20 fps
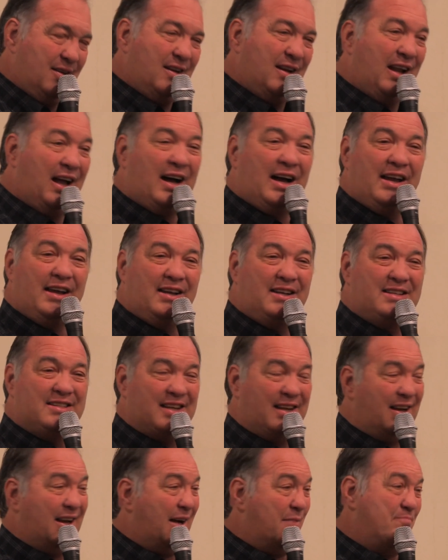
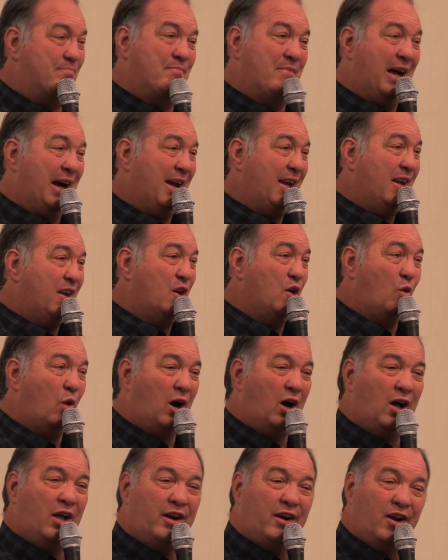Lions, I can go
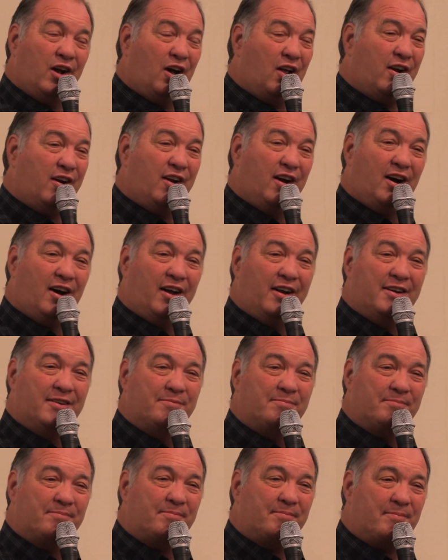on and on and on.
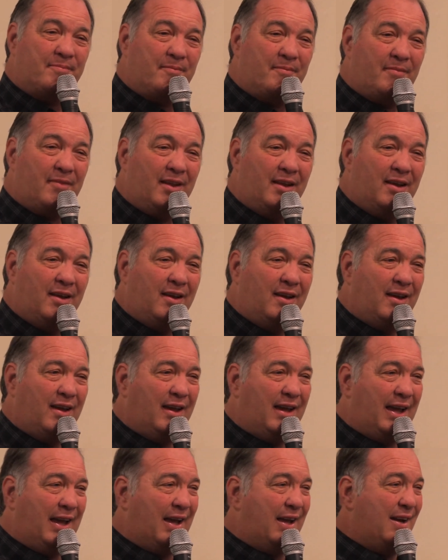
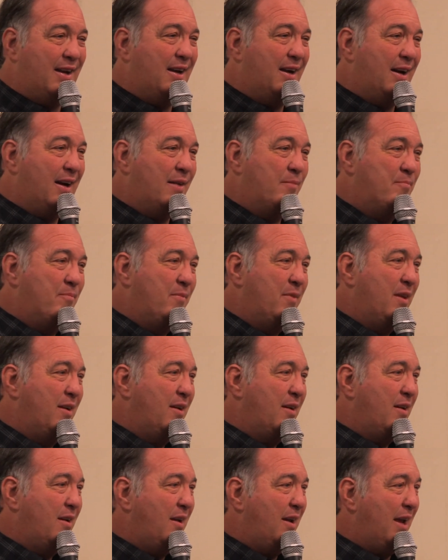And
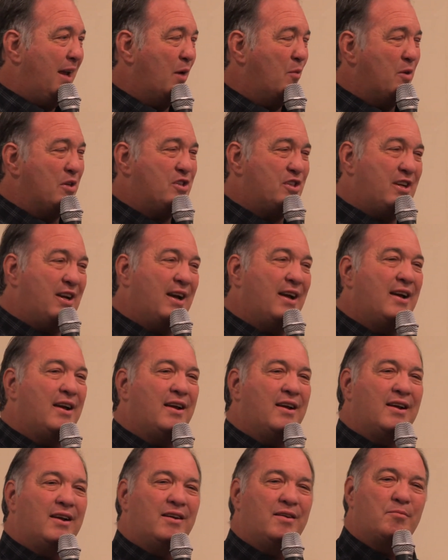it was to
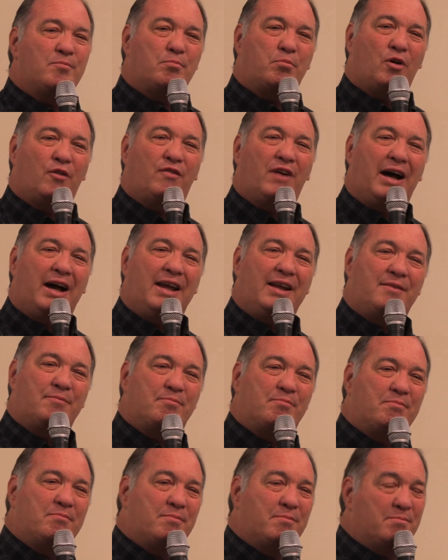provide
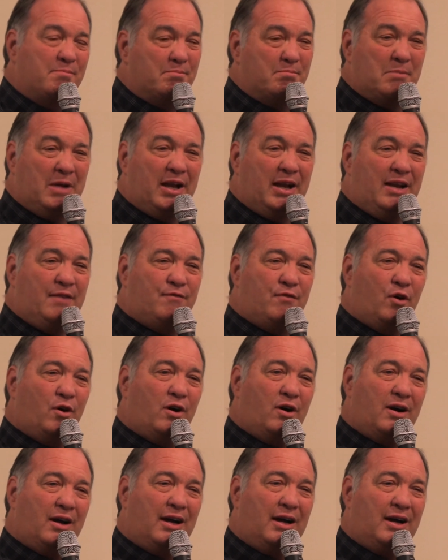money
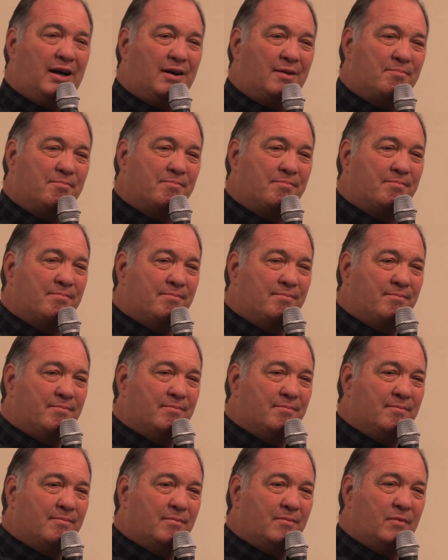for
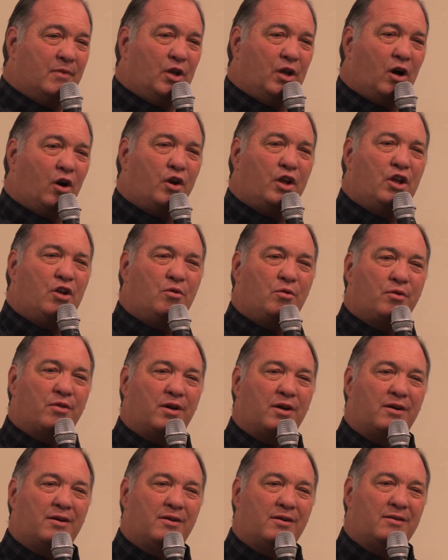our
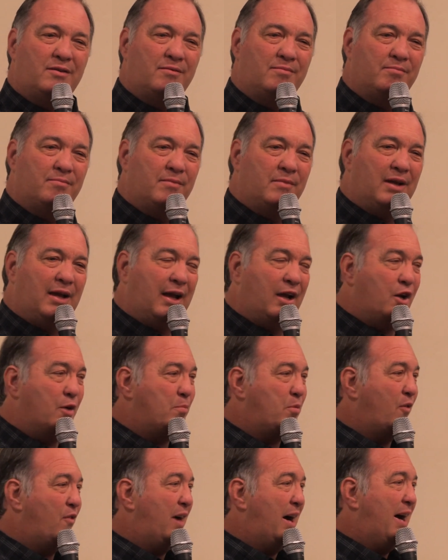youth and to
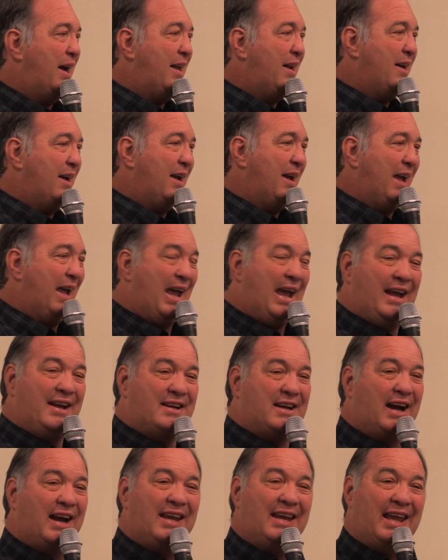provide
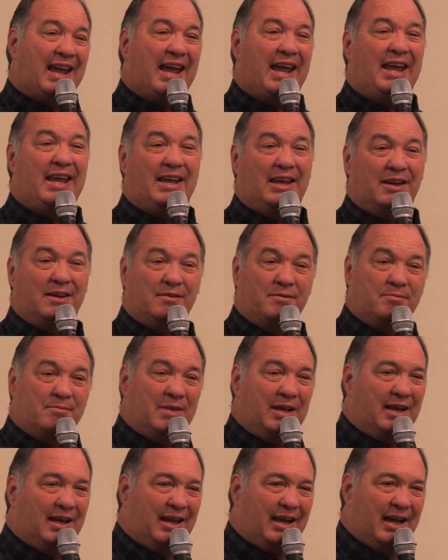anti-gang
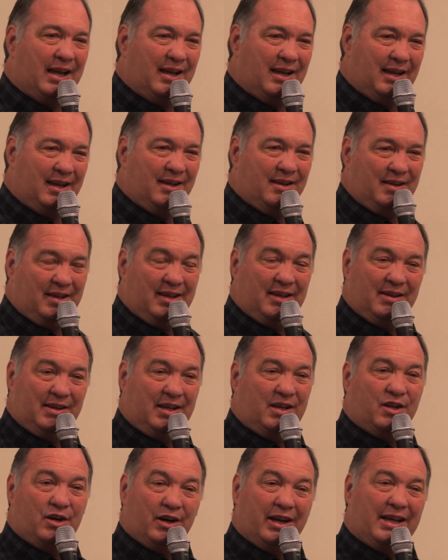
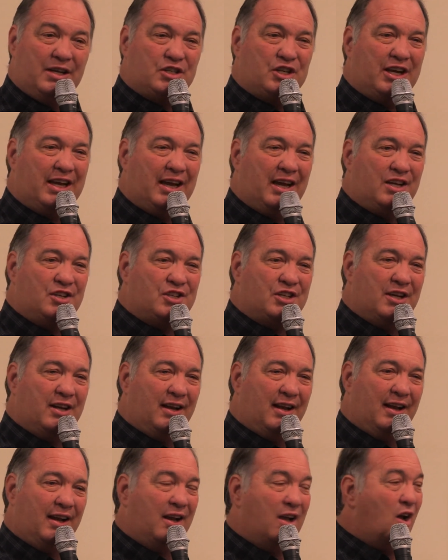
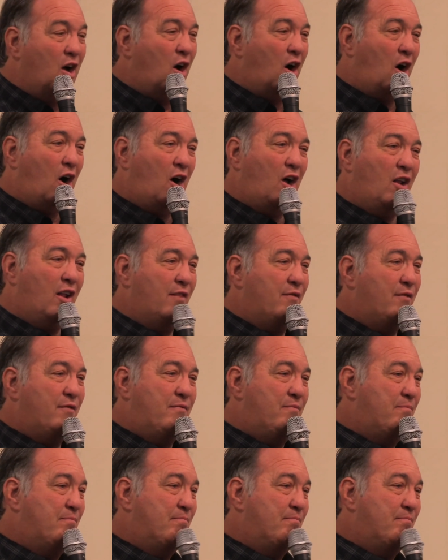education and all of